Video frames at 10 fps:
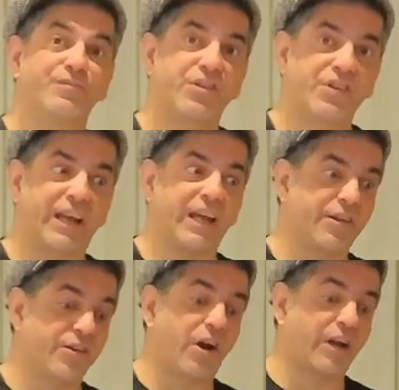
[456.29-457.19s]
stick it
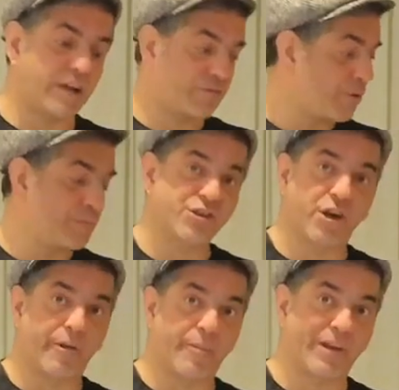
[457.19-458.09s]
inside, and don't be shy
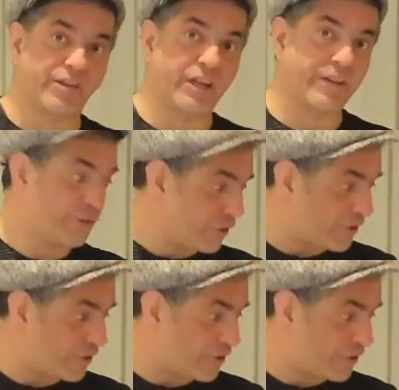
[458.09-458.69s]
with the basil either, just